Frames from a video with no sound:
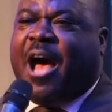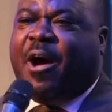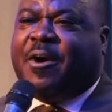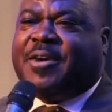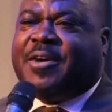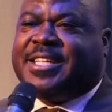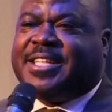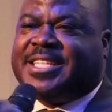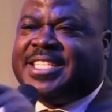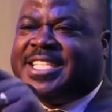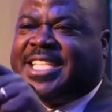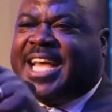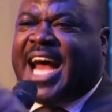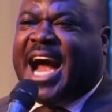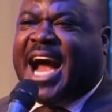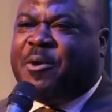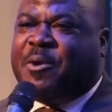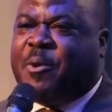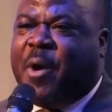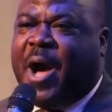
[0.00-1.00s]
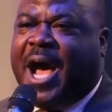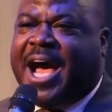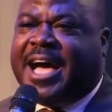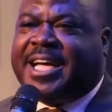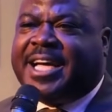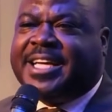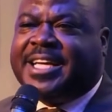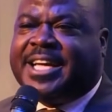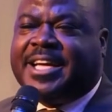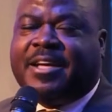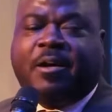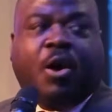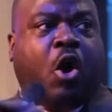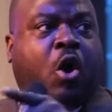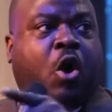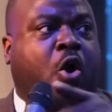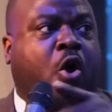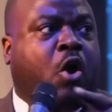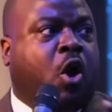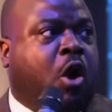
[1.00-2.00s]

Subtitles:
So when you are here now, is to begin